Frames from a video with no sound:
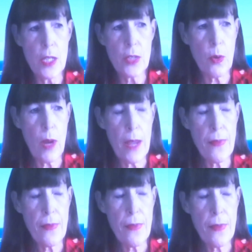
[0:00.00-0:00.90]
So I
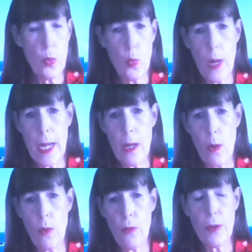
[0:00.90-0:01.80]
think we're way
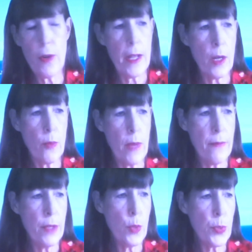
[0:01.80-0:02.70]
over on our
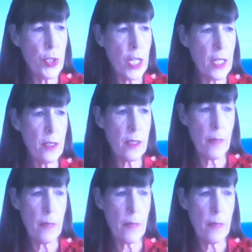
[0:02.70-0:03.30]
revenue projections.